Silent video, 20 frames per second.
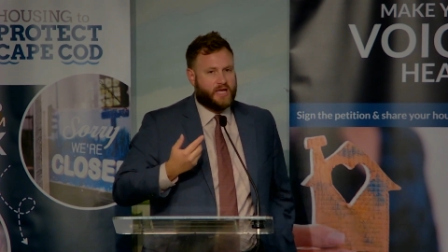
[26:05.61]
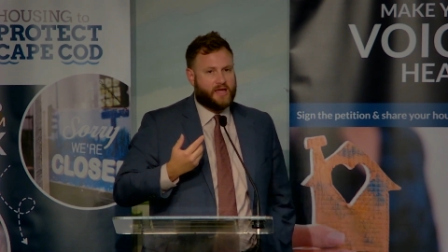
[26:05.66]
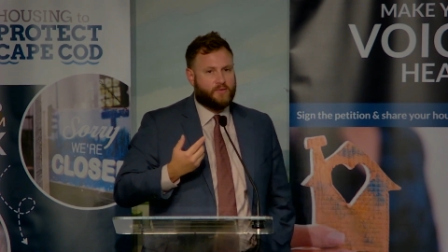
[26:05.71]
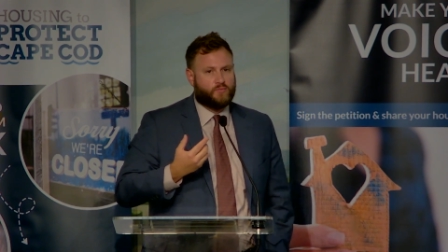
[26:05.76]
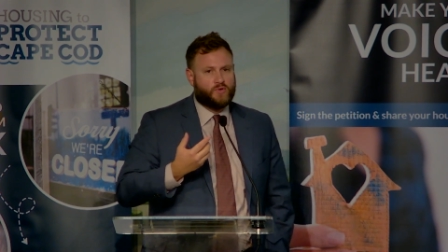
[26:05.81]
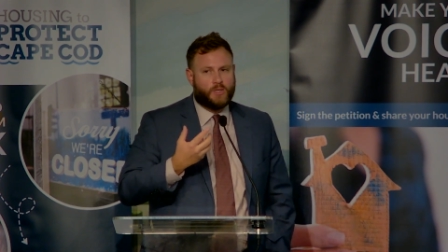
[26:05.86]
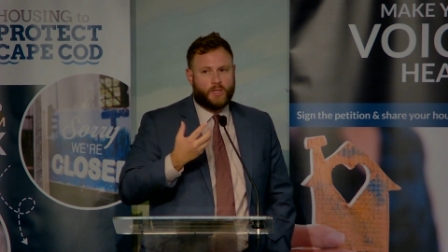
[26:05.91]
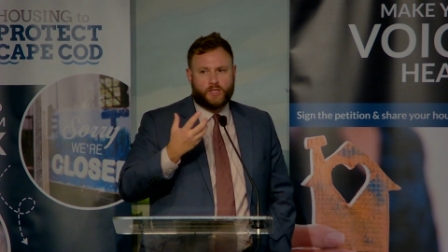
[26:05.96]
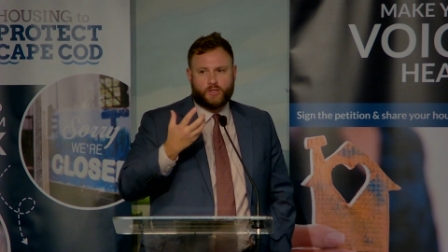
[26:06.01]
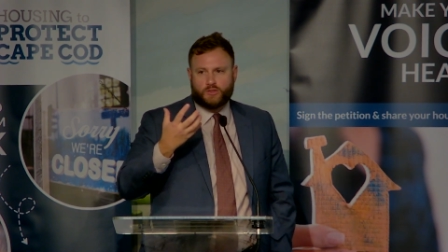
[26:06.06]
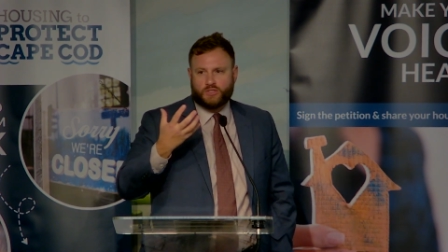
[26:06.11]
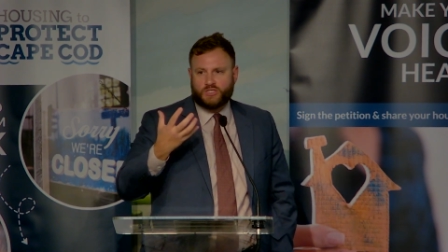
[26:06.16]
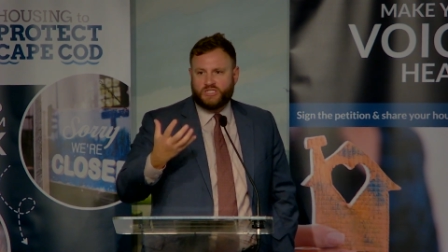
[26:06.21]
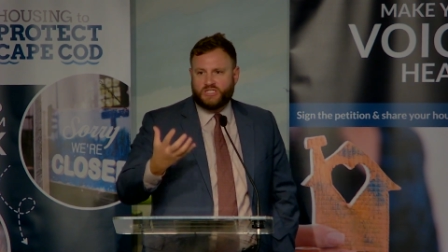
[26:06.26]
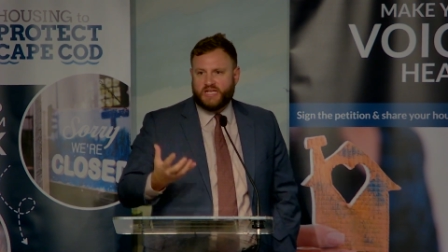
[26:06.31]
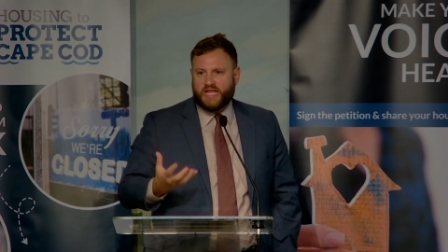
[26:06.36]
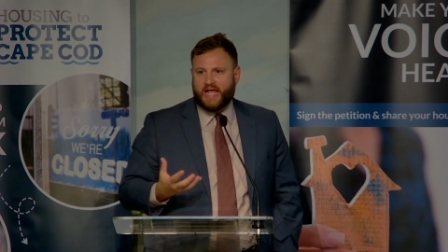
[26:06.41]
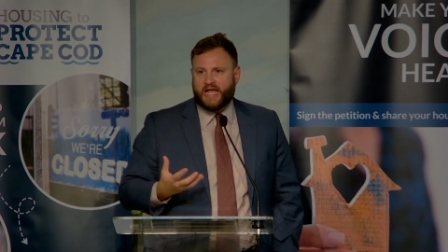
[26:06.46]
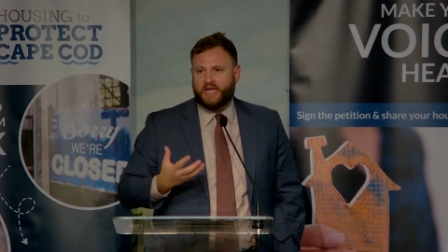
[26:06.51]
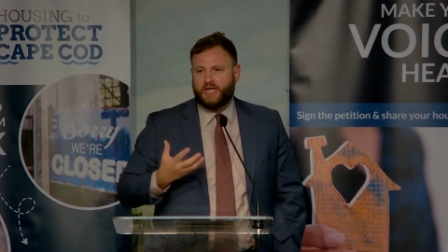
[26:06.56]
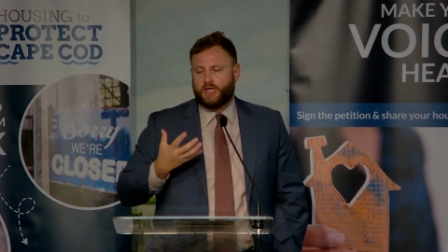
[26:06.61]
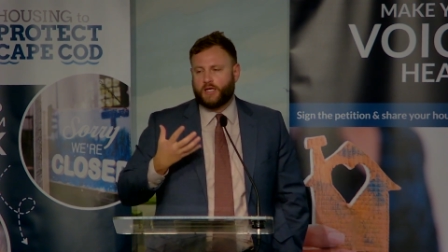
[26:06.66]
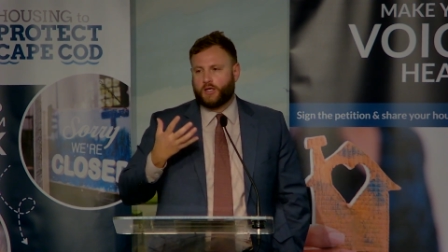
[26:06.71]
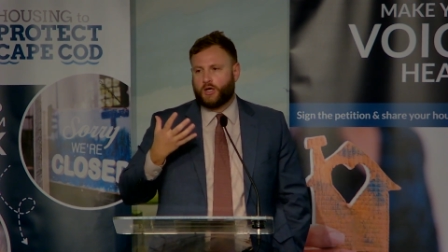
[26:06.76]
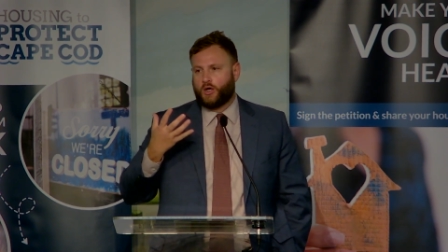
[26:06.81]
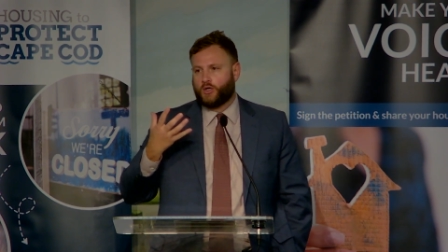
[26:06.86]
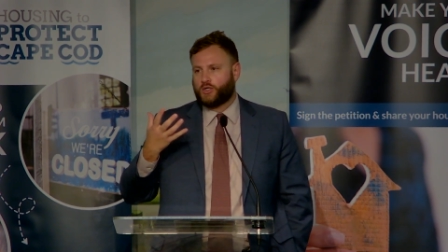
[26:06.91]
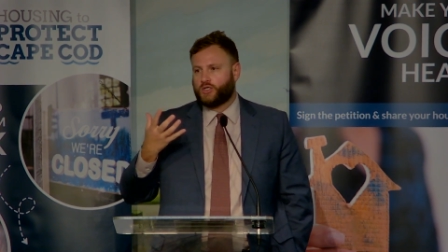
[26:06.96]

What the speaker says: and real understanding in our